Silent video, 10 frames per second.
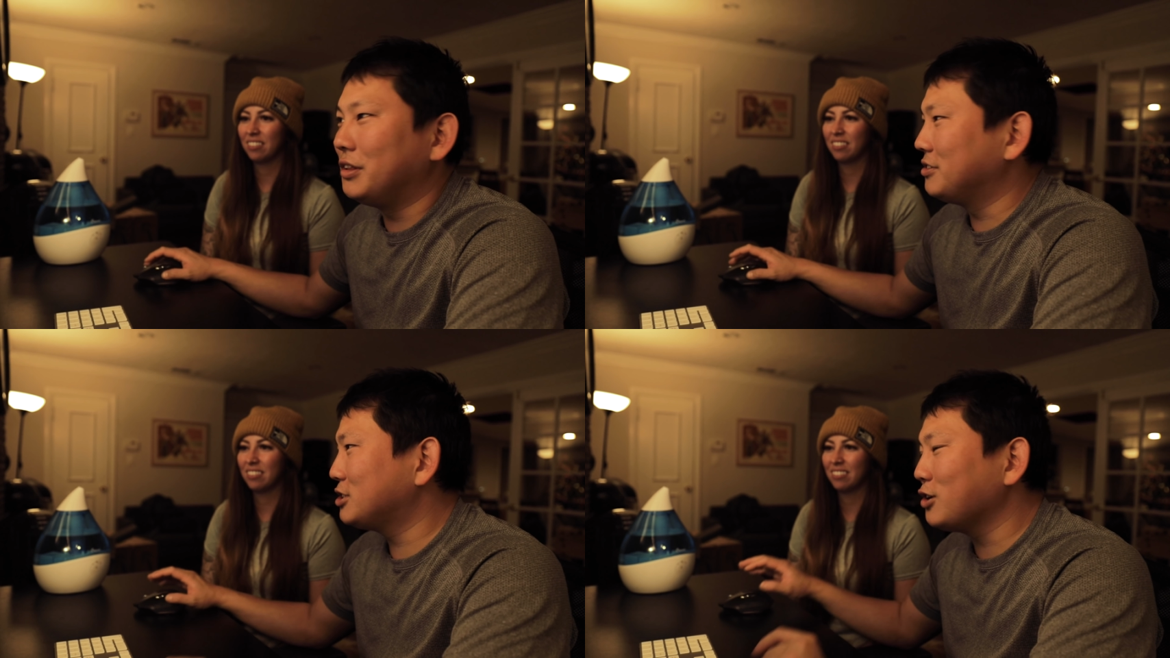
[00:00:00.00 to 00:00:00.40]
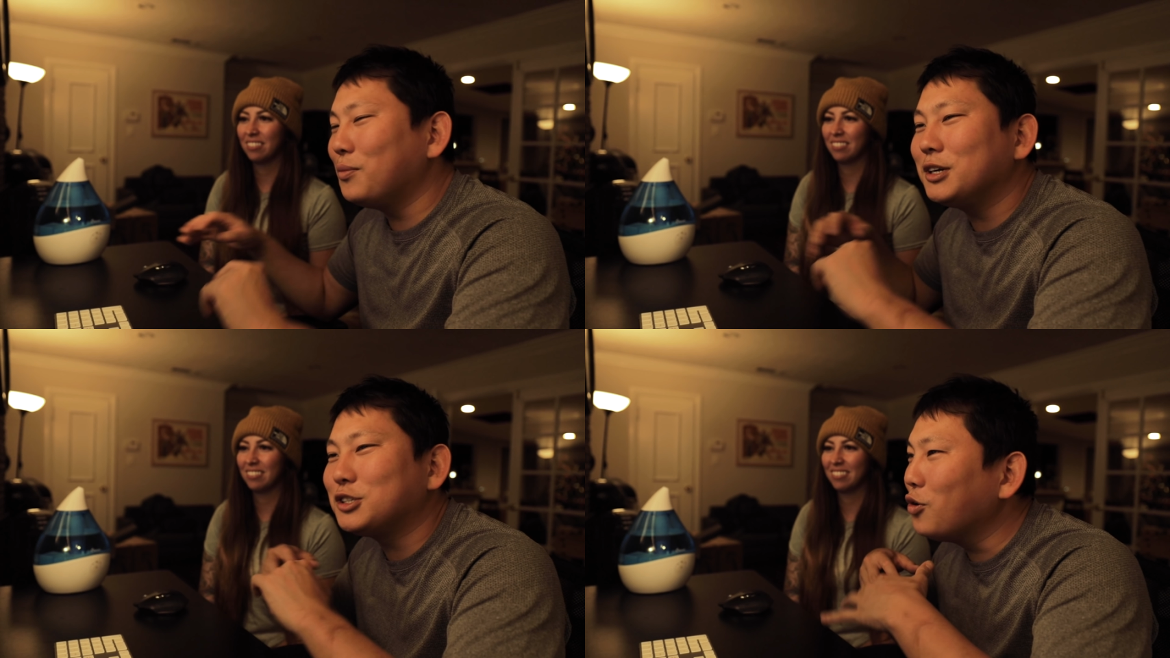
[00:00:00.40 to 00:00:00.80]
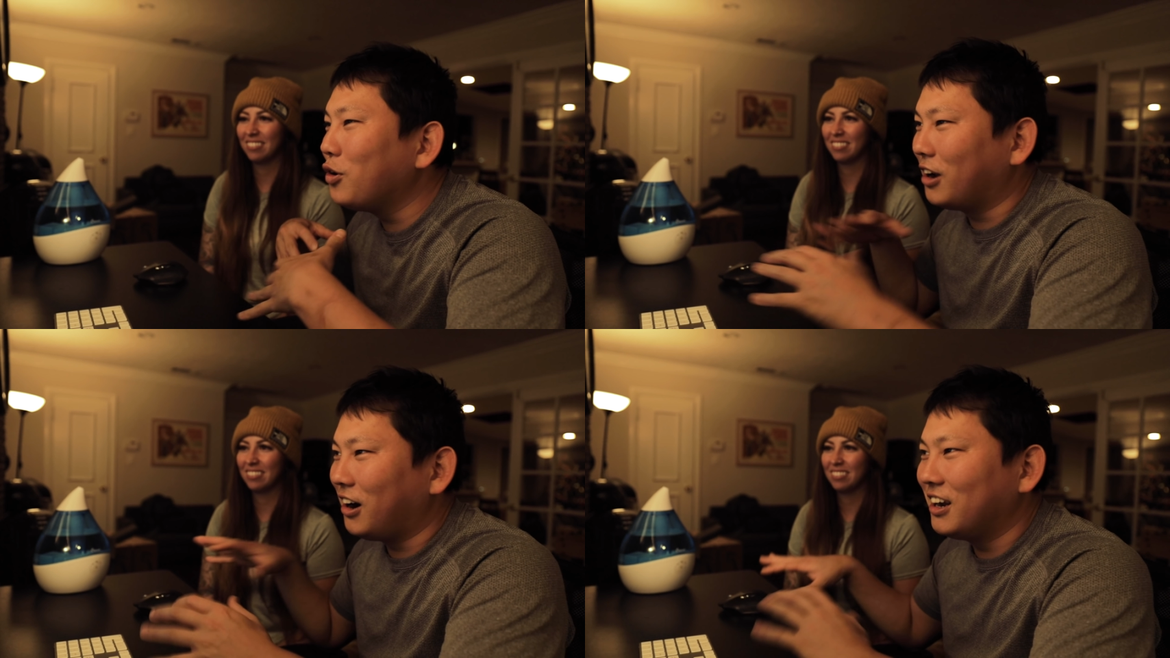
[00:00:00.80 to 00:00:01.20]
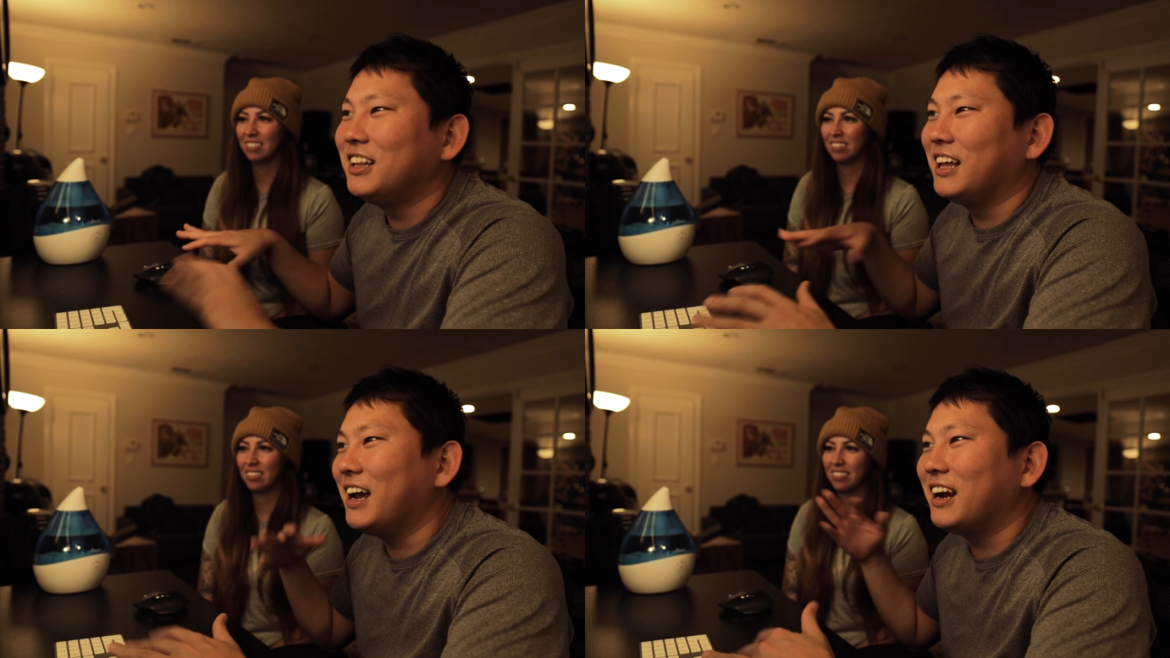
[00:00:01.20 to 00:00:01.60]
Speaker 1: and there was so much going on
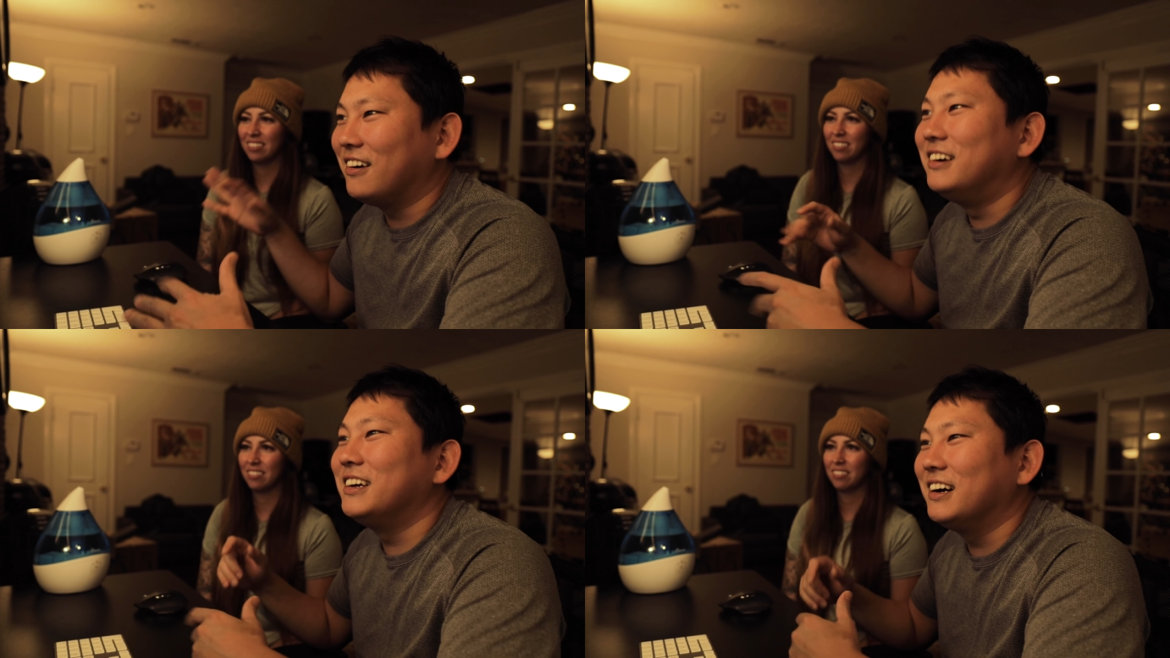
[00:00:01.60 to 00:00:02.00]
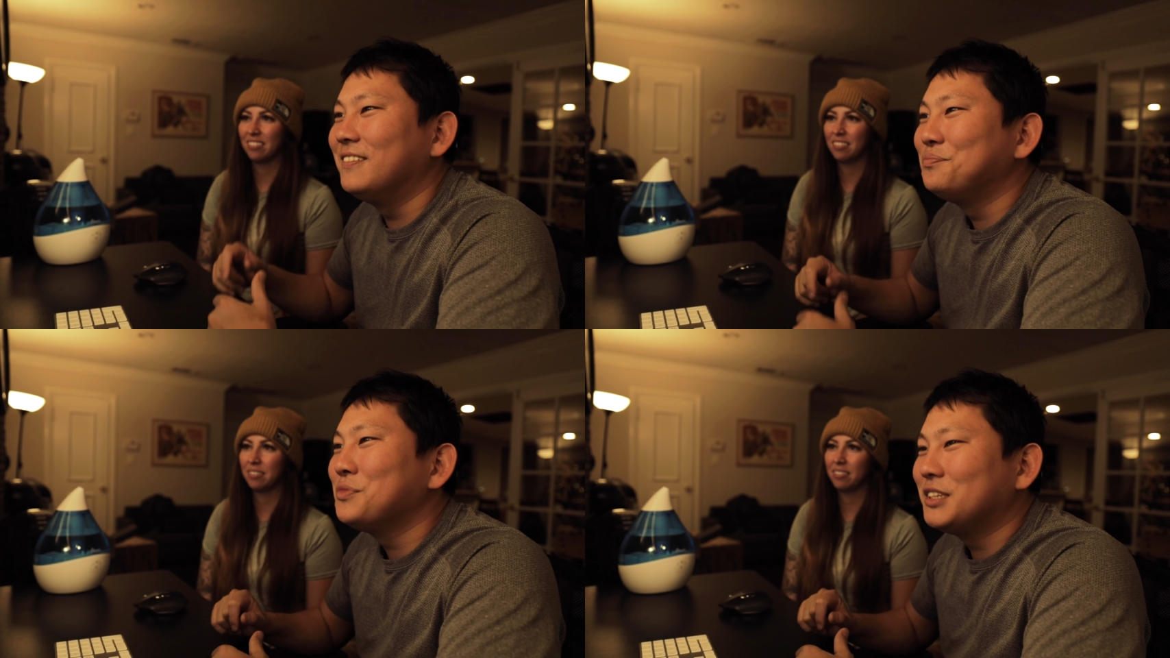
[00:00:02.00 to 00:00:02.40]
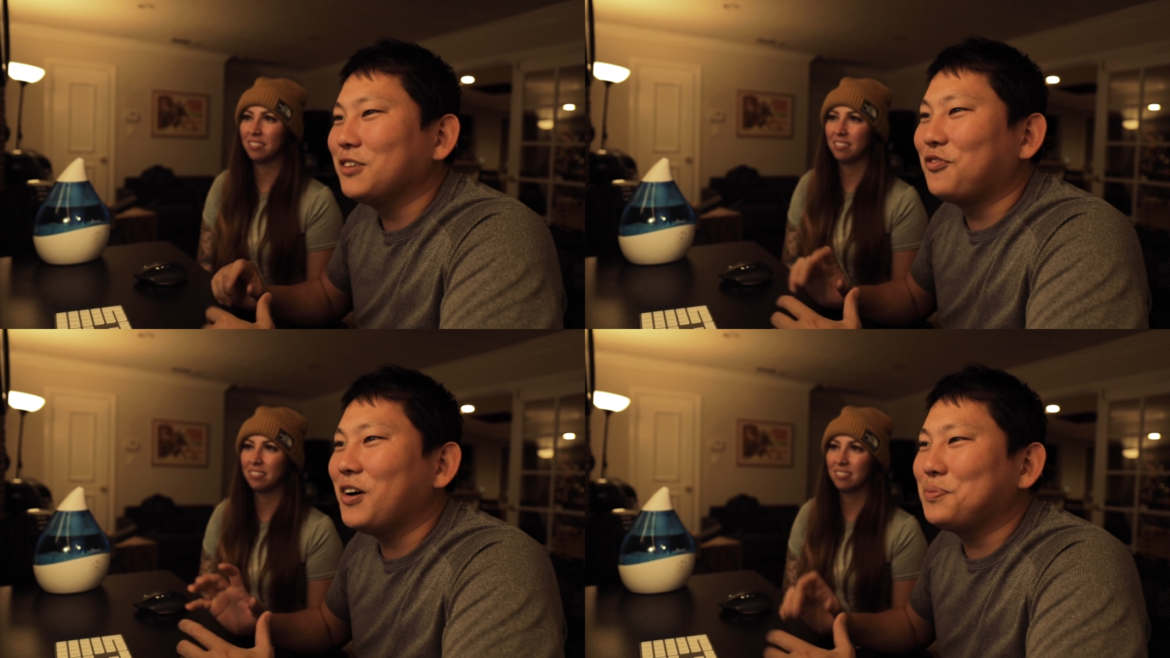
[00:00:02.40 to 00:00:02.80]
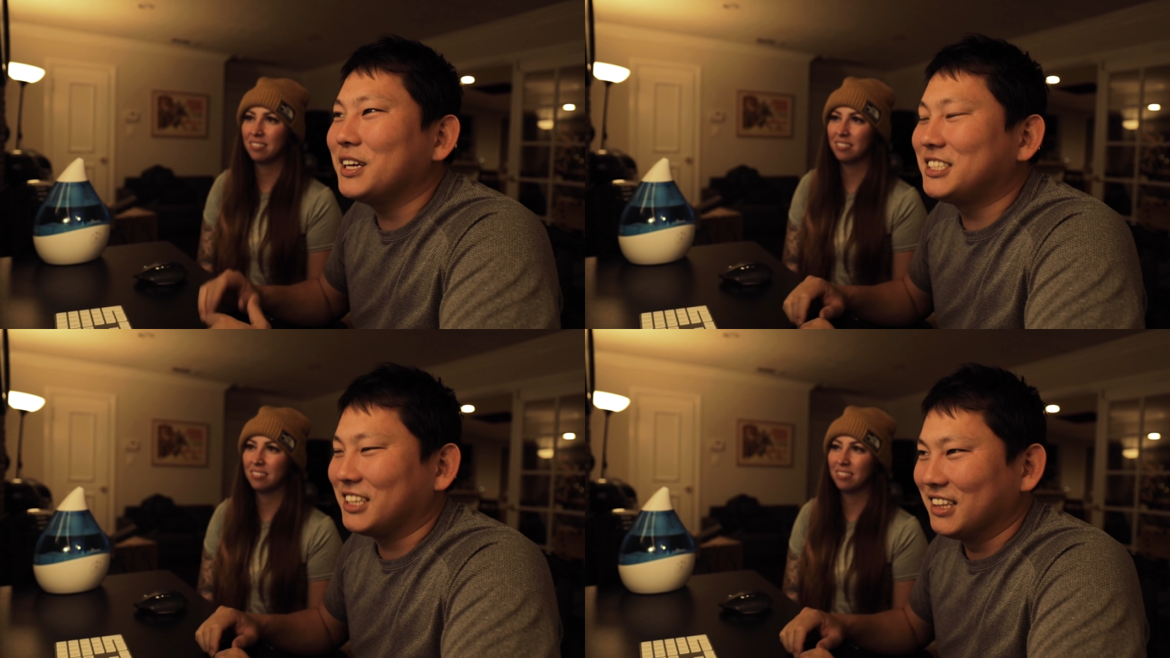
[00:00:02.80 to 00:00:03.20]
in that area. It's a fun
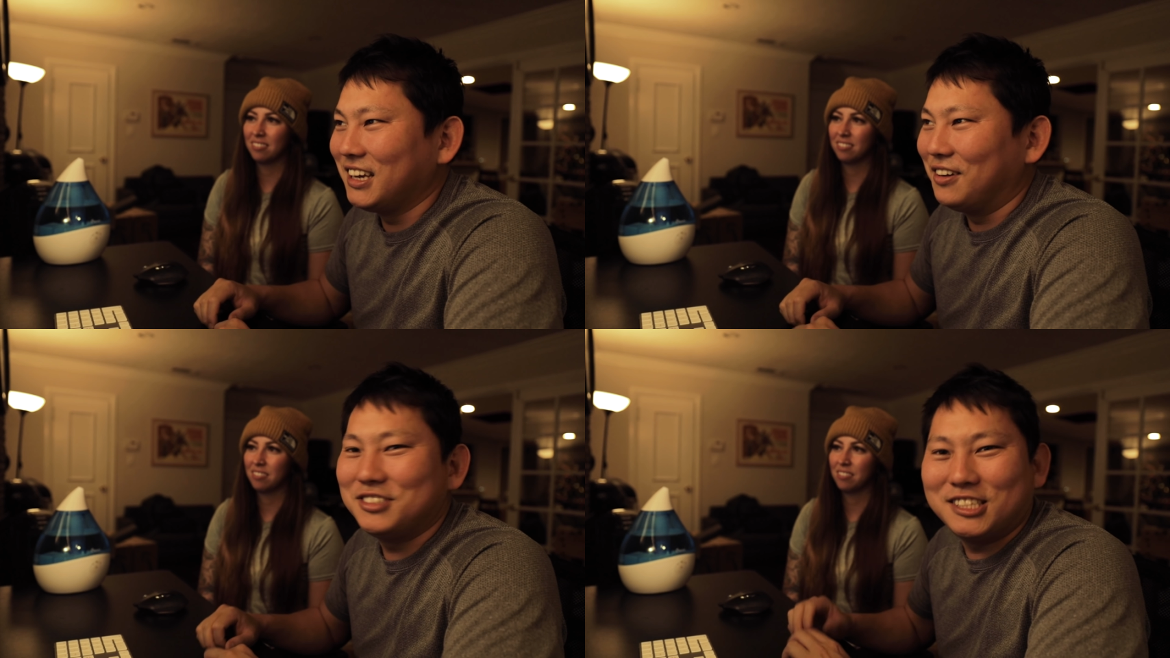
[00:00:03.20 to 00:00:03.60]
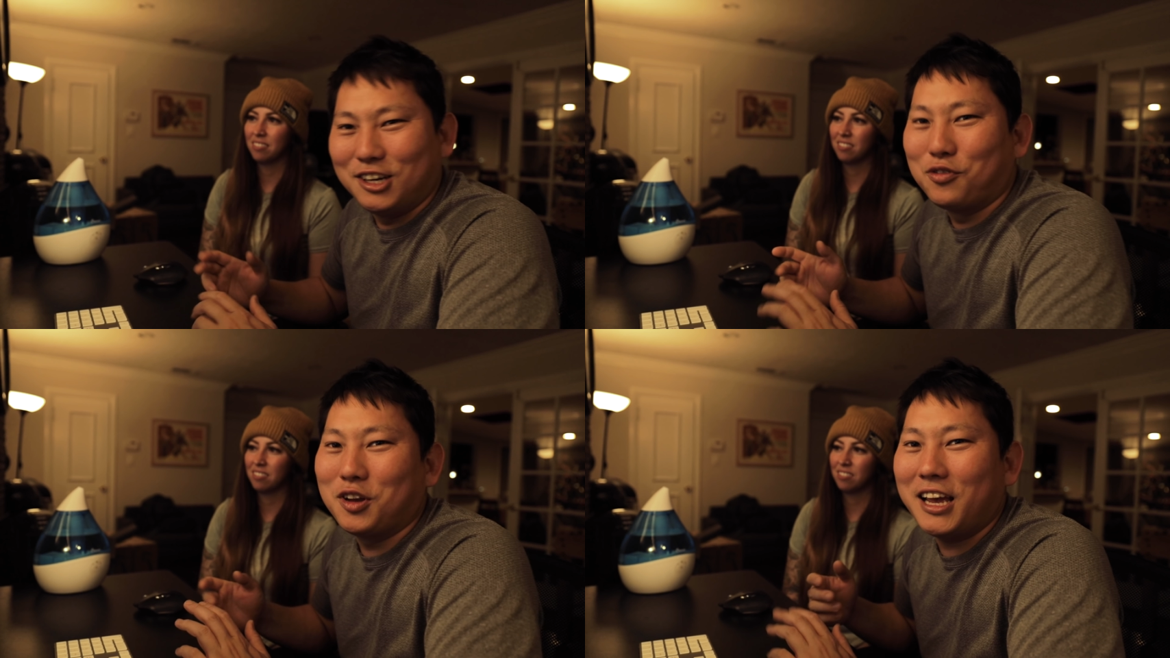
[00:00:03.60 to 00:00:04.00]
place to live, Silver